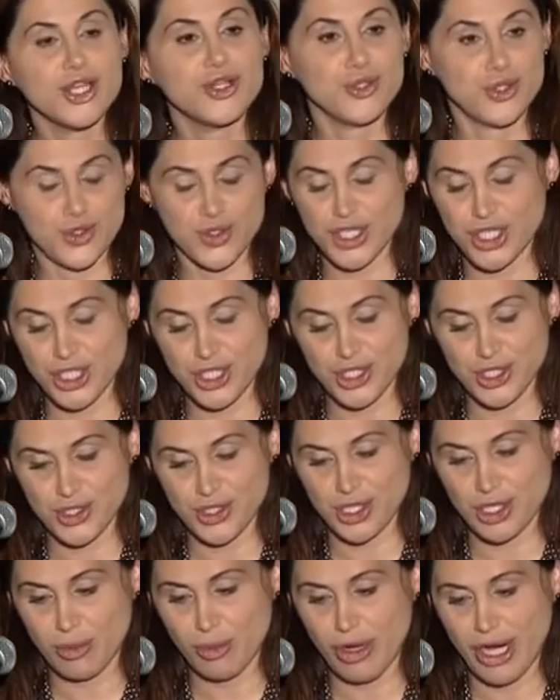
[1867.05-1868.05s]
nutrition
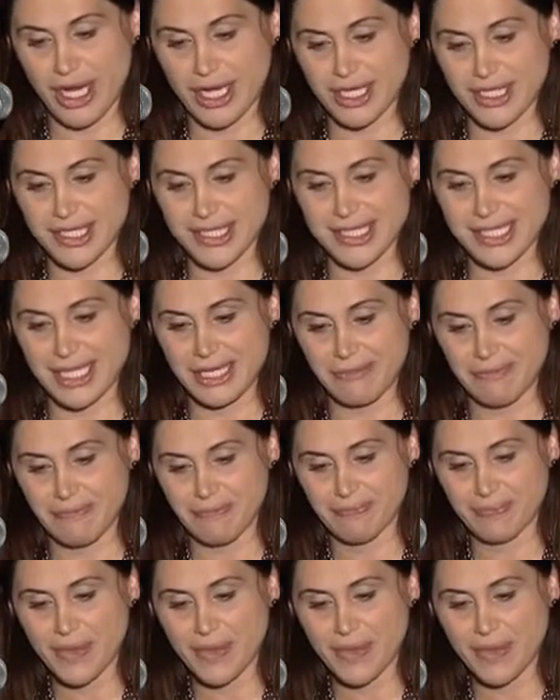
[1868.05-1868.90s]
during your pregnancy.